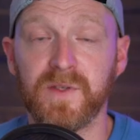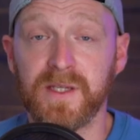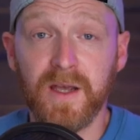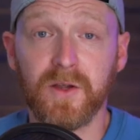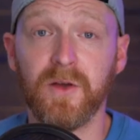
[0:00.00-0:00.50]
So
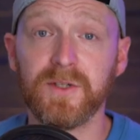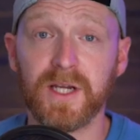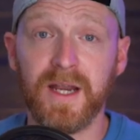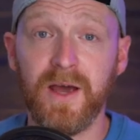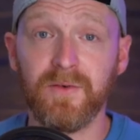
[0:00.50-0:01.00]
yeah, go and
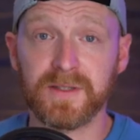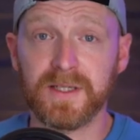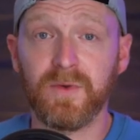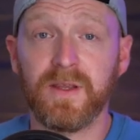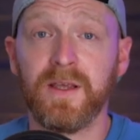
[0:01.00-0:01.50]
check it out and
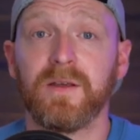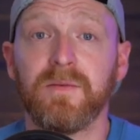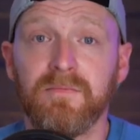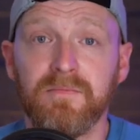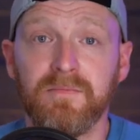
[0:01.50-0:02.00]
see what you think.
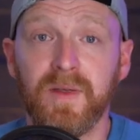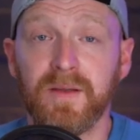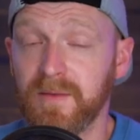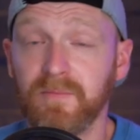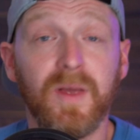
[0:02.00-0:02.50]

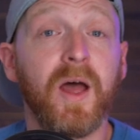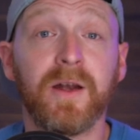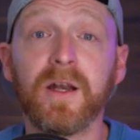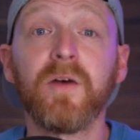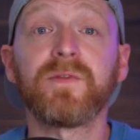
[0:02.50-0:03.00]

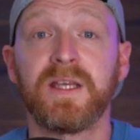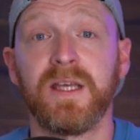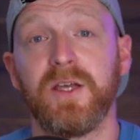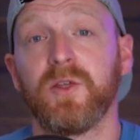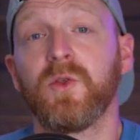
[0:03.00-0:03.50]
I'd love to
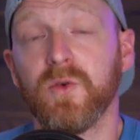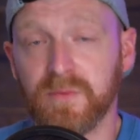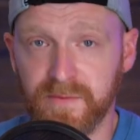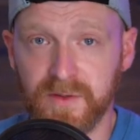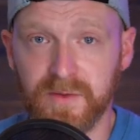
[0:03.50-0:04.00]
hear your
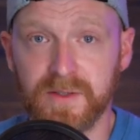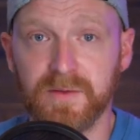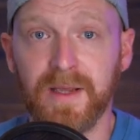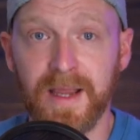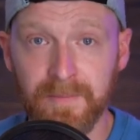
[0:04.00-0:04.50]
reviews,
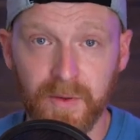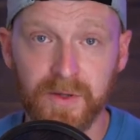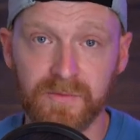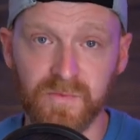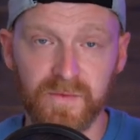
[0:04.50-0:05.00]

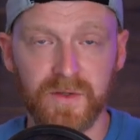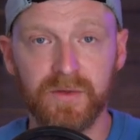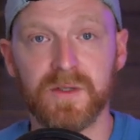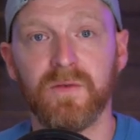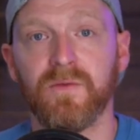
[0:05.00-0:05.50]
in-person
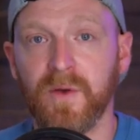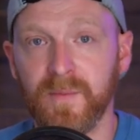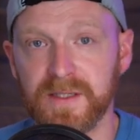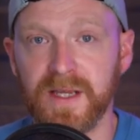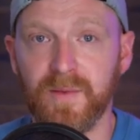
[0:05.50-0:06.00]
reviews from
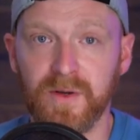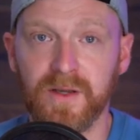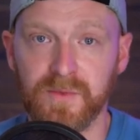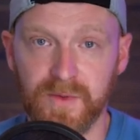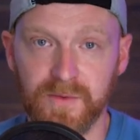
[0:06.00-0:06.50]
this camera
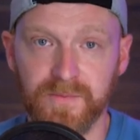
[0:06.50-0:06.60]
as well.